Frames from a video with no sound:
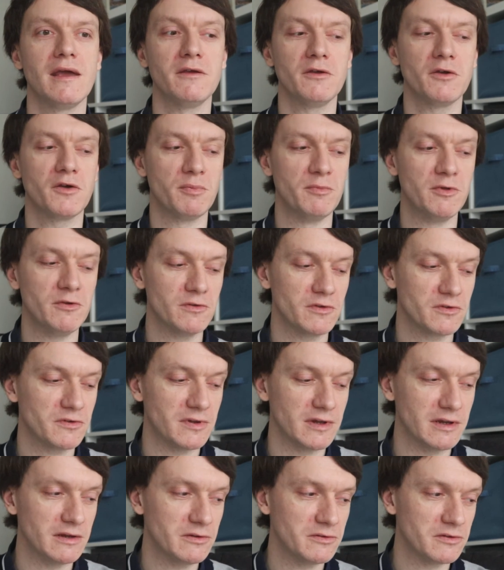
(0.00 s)

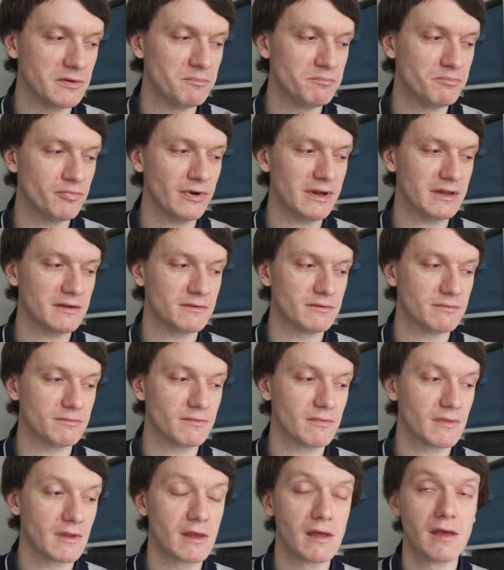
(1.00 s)
communities in
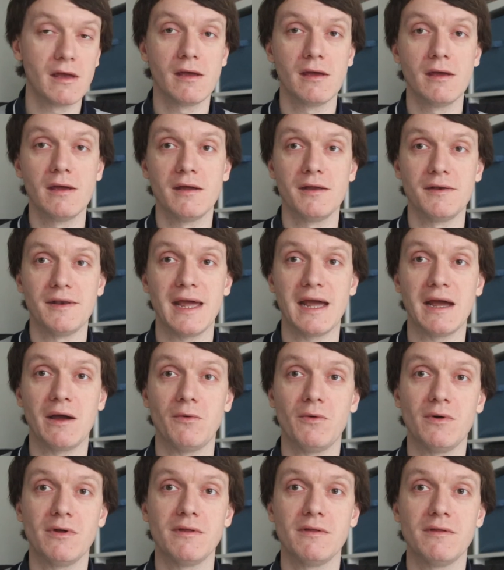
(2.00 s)
Britain.
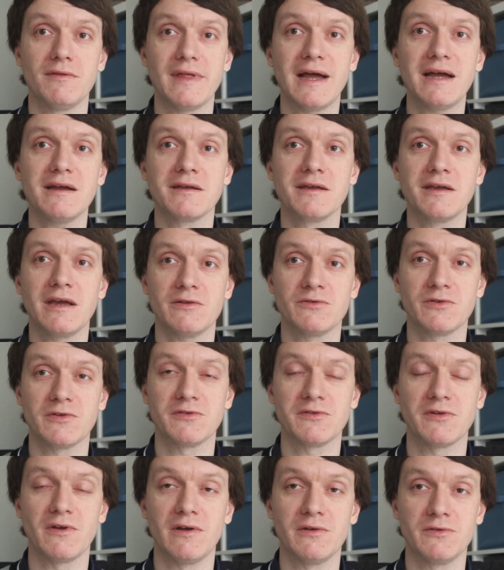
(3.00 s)
Now, that
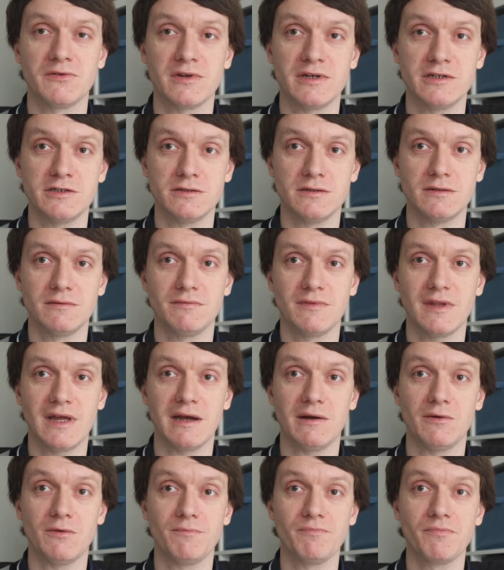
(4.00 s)
ghettoisation.
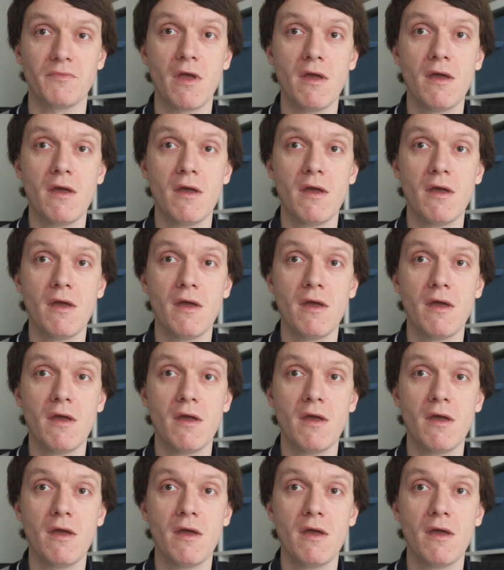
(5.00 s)
Now,